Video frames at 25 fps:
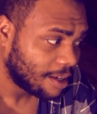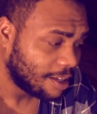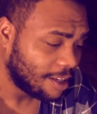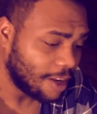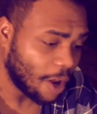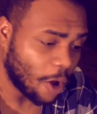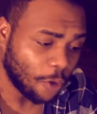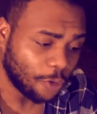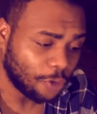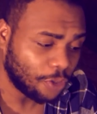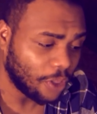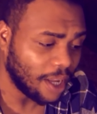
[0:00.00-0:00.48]

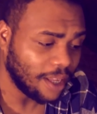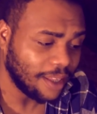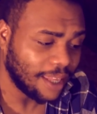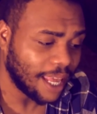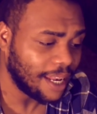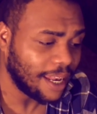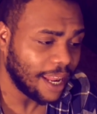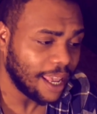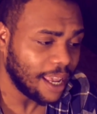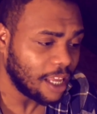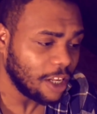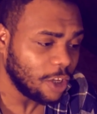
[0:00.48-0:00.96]
don't think
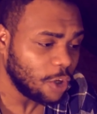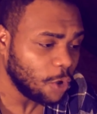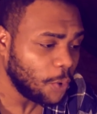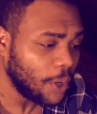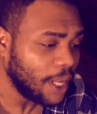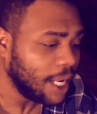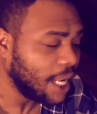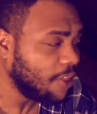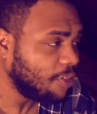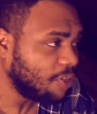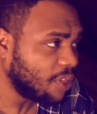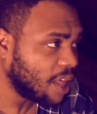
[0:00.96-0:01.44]
that they could
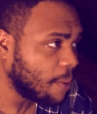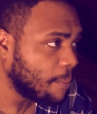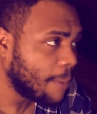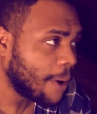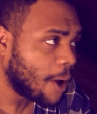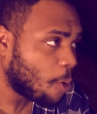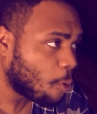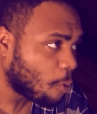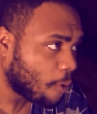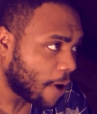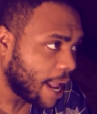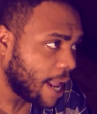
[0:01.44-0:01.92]
do anything
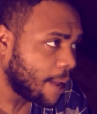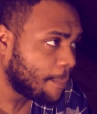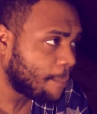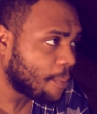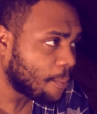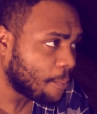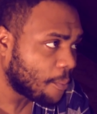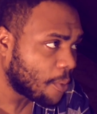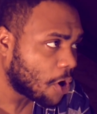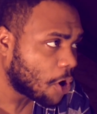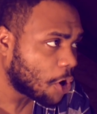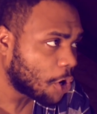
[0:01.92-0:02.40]
but
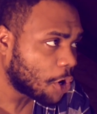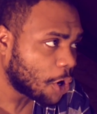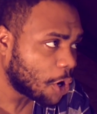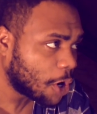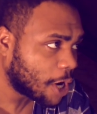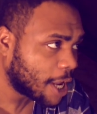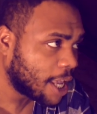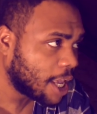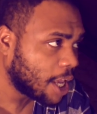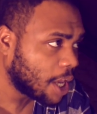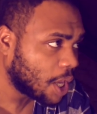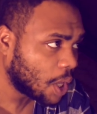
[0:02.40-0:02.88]
rape, murder,
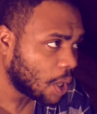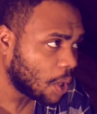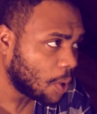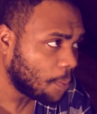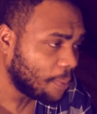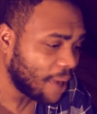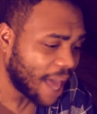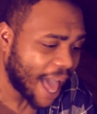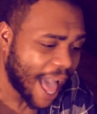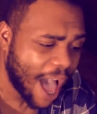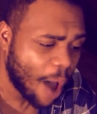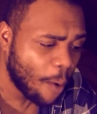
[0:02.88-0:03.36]
kill,
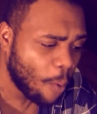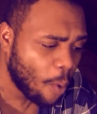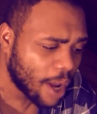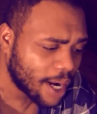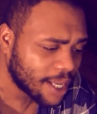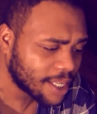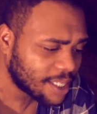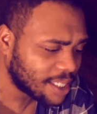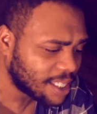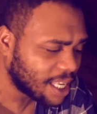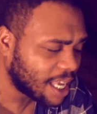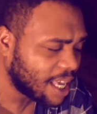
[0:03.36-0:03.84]
but I
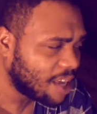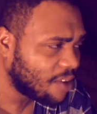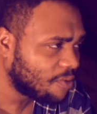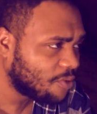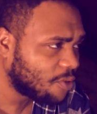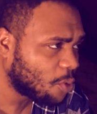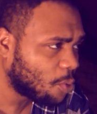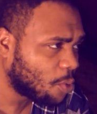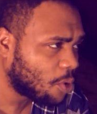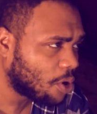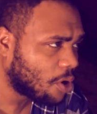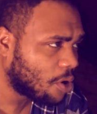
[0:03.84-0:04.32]
want to
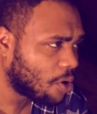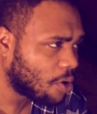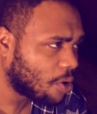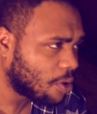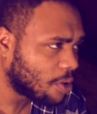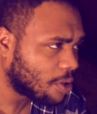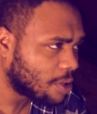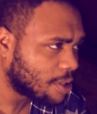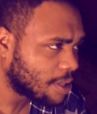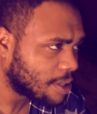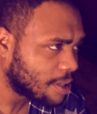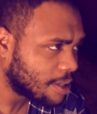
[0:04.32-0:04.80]
save the
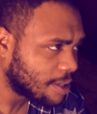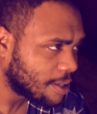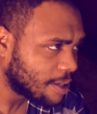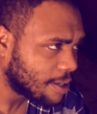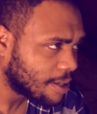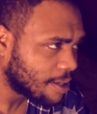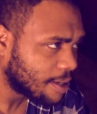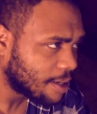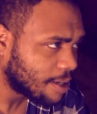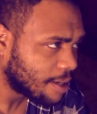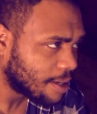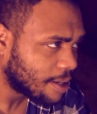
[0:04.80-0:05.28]
world.
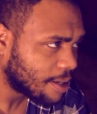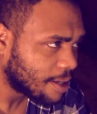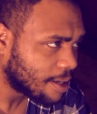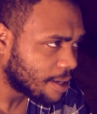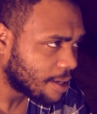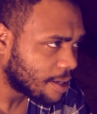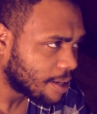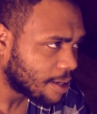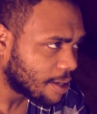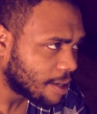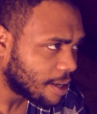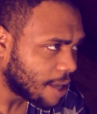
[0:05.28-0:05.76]

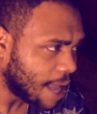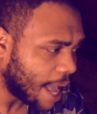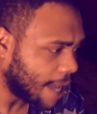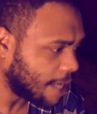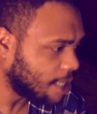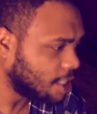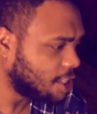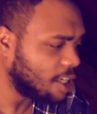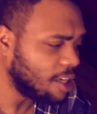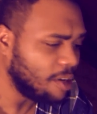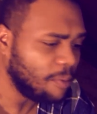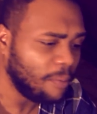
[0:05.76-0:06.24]

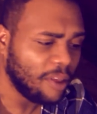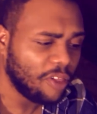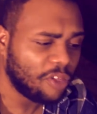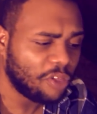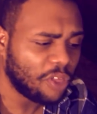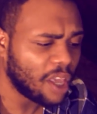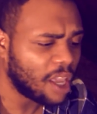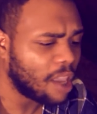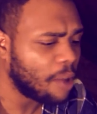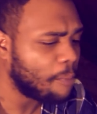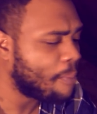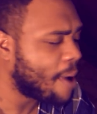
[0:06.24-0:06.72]
I shouldn't be
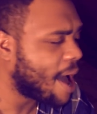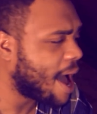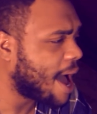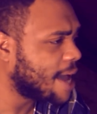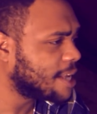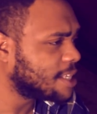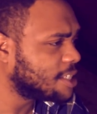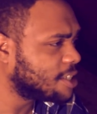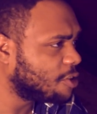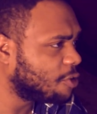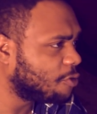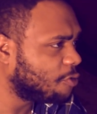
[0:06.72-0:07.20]
thinking
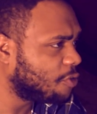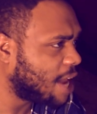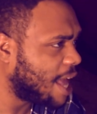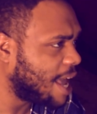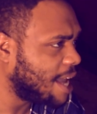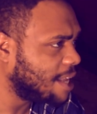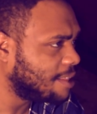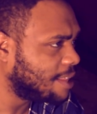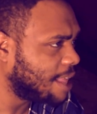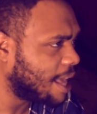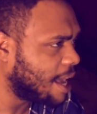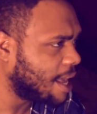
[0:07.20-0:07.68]
positive
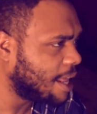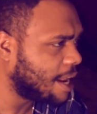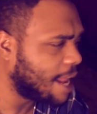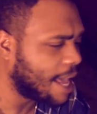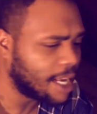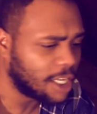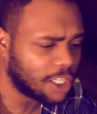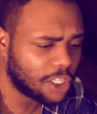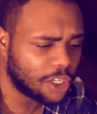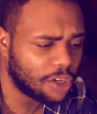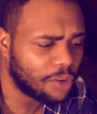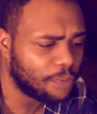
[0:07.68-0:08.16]
like that.
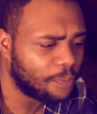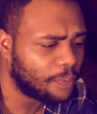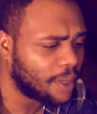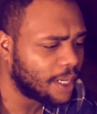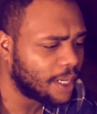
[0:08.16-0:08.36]
I shouldn't